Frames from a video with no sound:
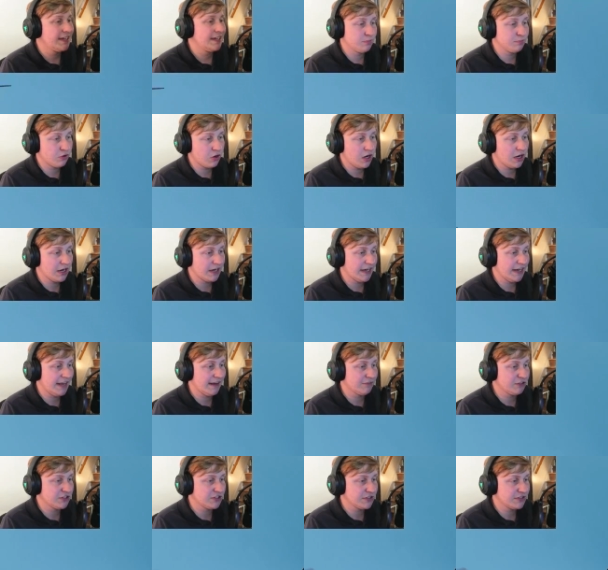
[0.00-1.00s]
to proc, and
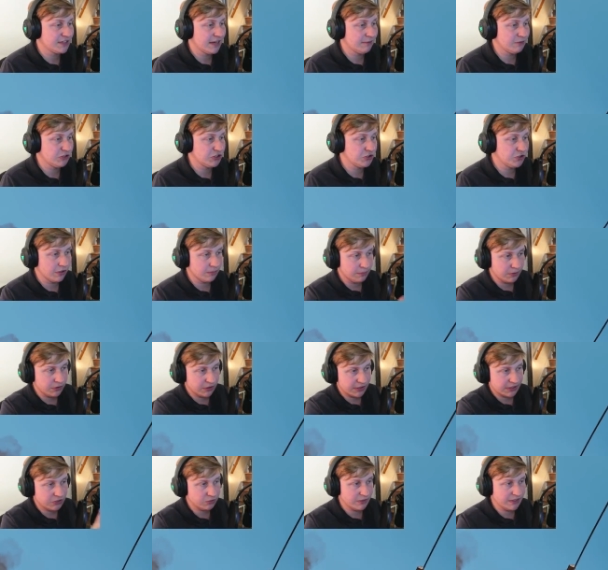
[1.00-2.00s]
every single time we shoot our
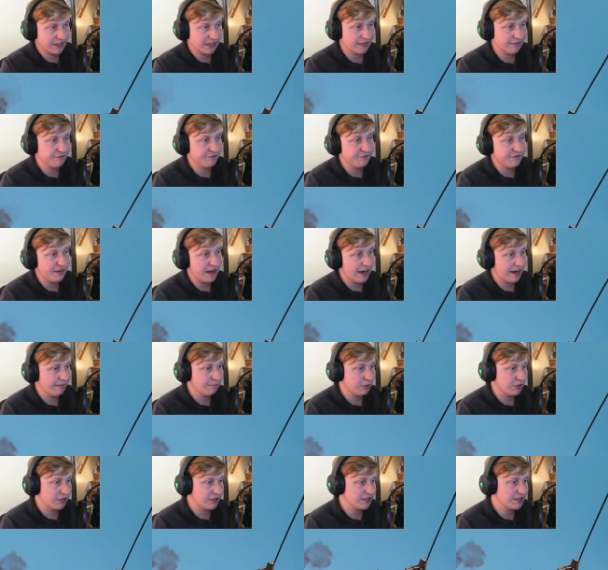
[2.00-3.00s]
bullets, we get
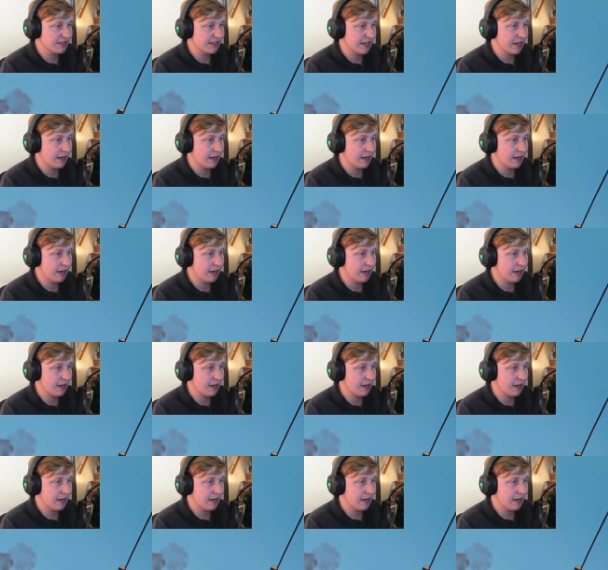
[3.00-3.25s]
5 bullets